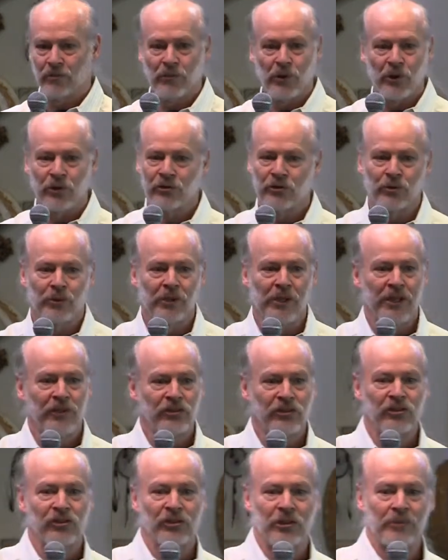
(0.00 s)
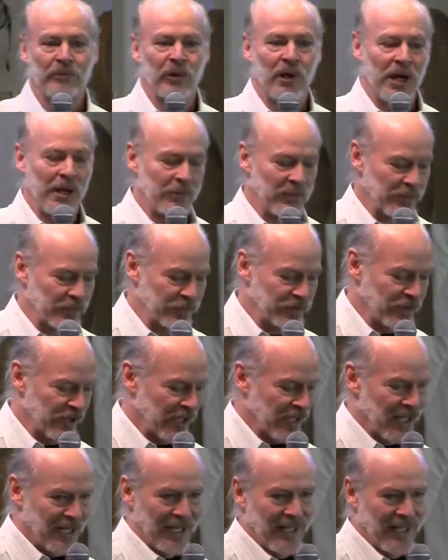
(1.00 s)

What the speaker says: Most relationship problems,